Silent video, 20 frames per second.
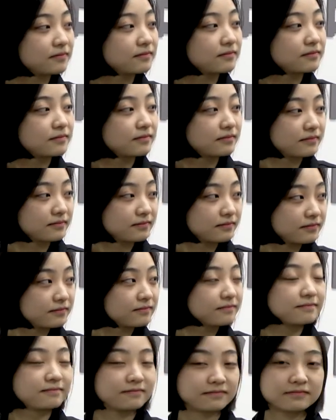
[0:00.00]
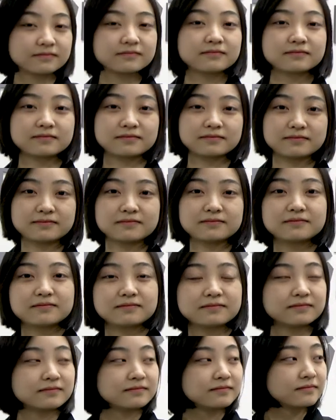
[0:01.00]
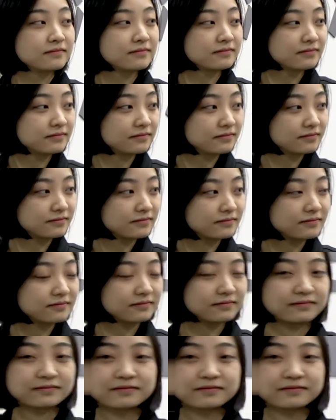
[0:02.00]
[no speech]